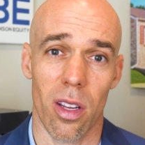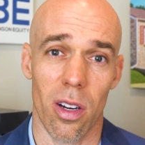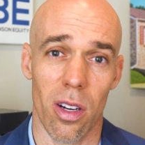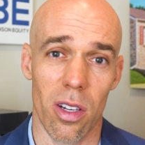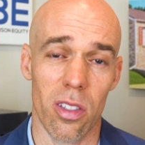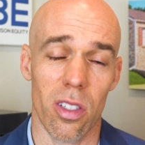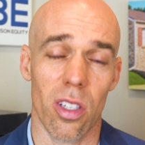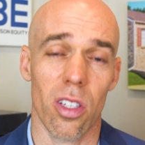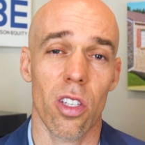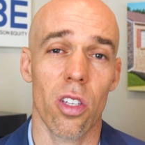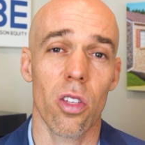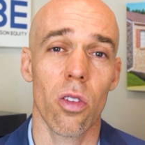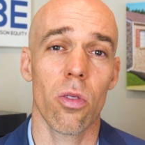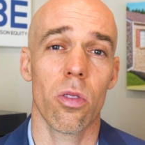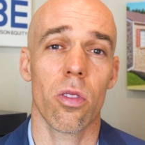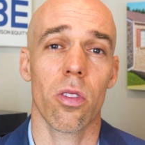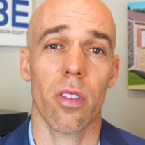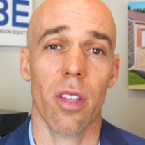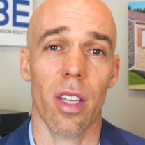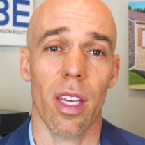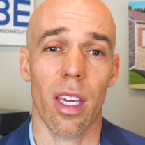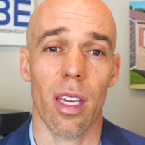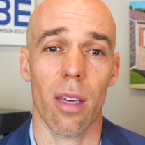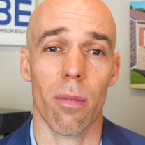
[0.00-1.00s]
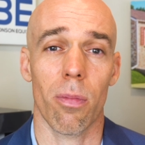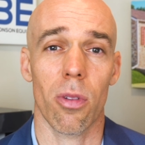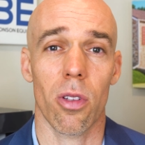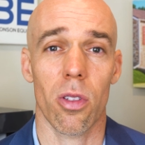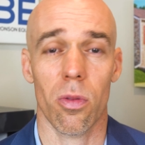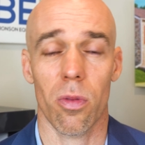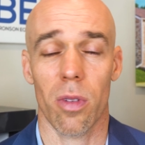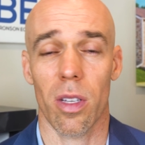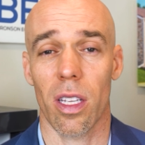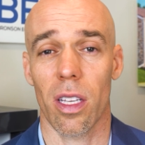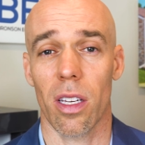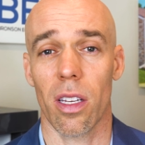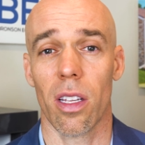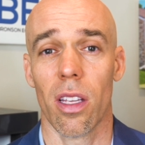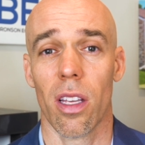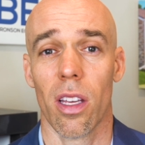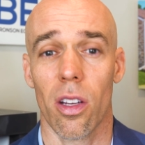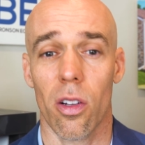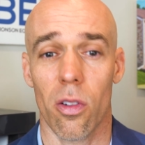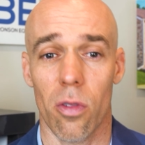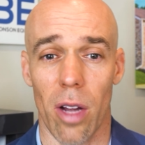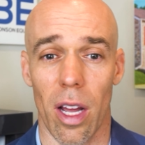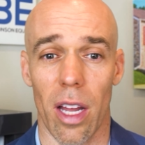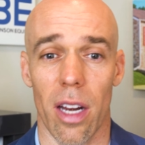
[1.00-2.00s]
there is a huge link between
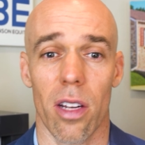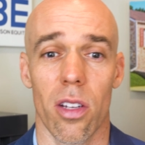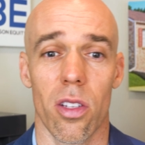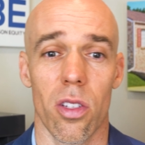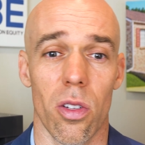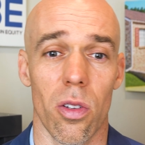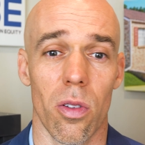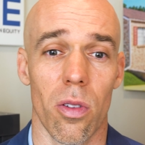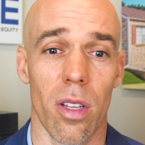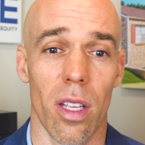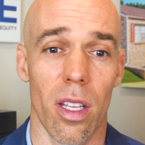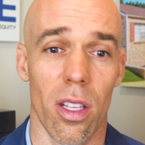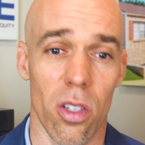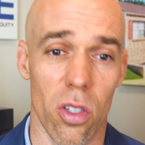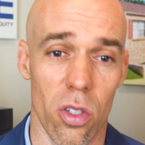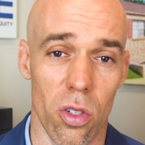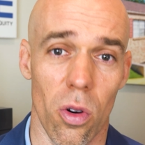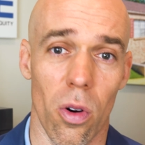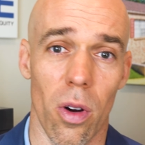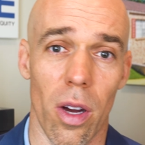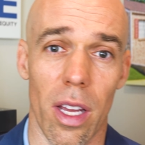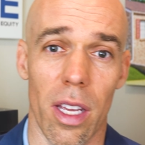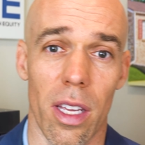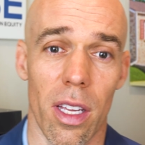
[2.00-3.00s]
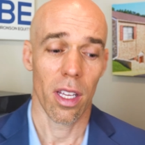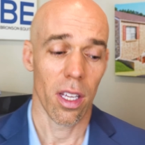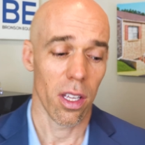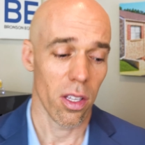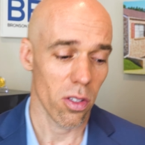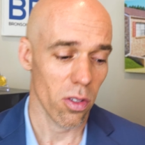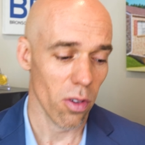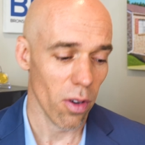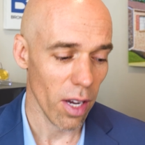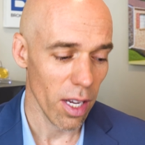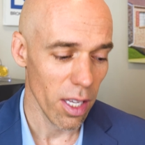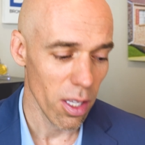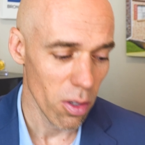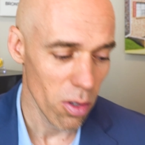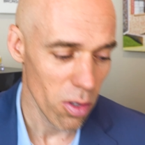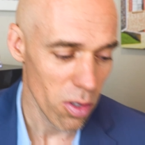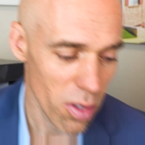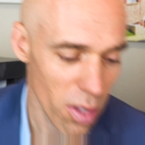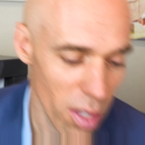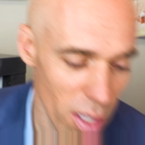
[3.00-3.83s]
gratitude and joy. So I use